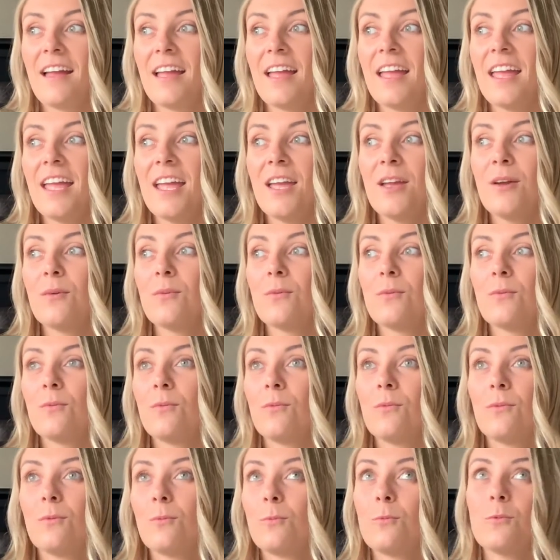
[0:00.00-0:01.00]
It
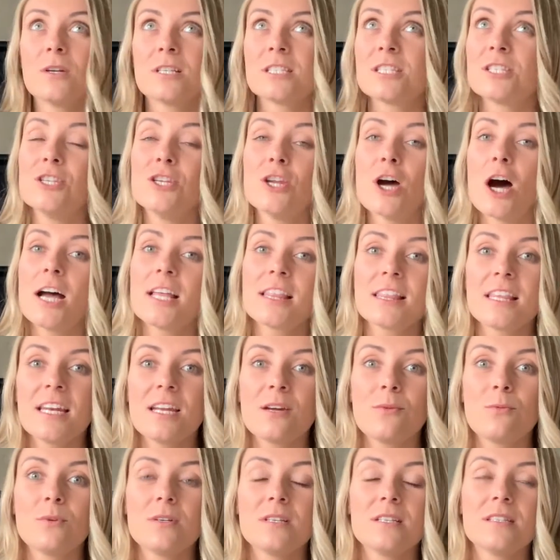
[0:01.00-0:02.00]
was not that
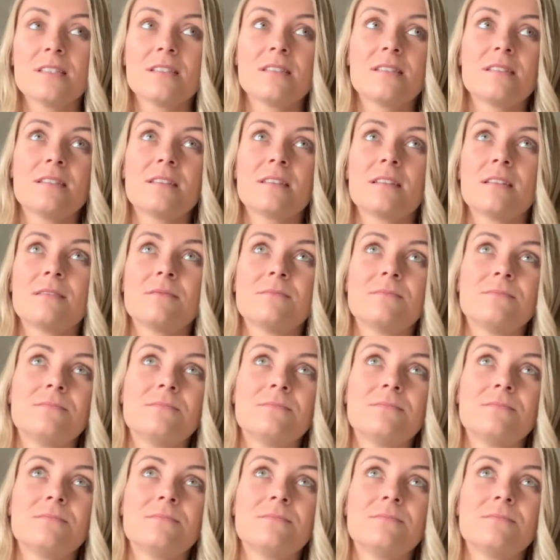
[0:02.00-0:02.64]
it was,